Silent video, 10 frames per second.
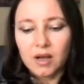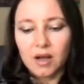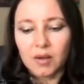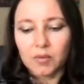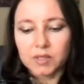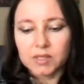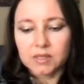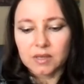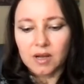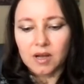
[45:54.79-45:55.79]
I
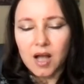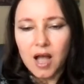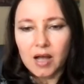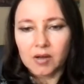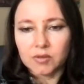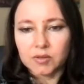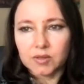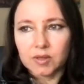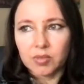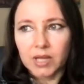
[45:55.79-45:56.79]
was uh,
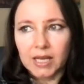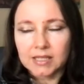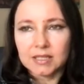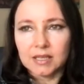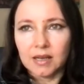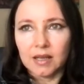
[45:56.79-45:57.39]
out in the Black Sea,